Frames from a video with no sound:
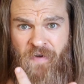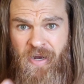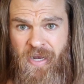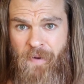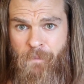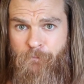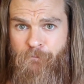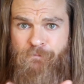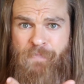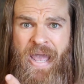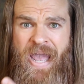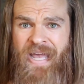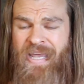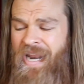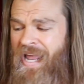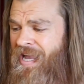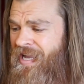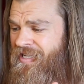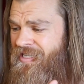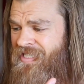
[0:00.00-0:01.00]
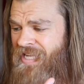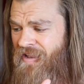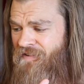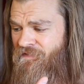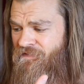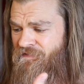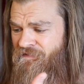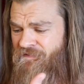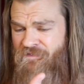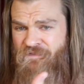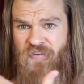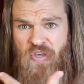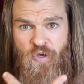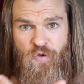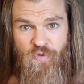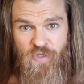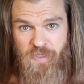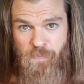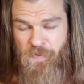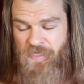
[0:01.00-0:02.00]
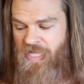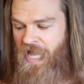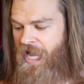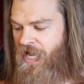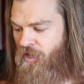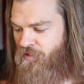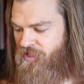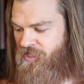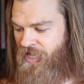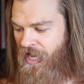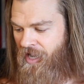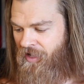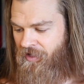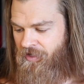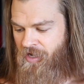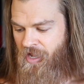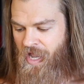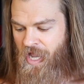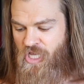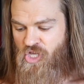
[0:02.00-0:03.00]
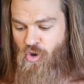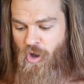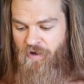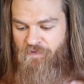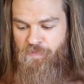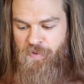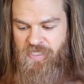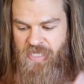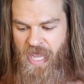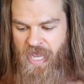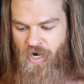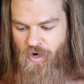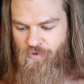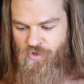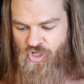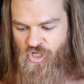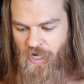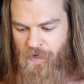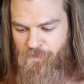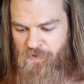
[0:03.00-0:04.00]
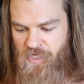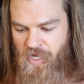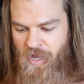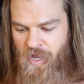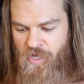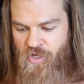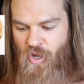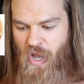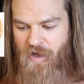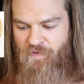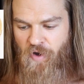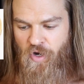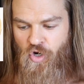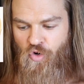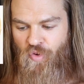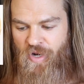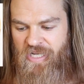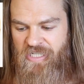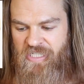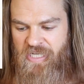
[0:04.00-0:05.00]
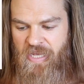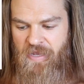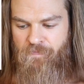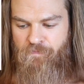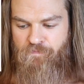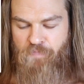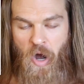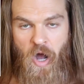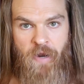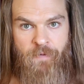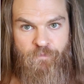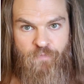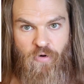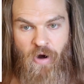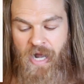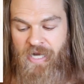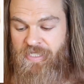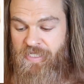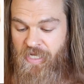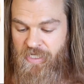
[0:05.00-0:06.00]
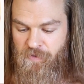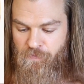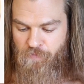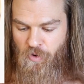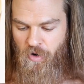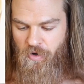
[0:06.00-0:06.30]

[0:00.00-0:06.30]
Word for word: fucking mayonnaise infused potato salad, you have potato chips, you have a greasy bun processed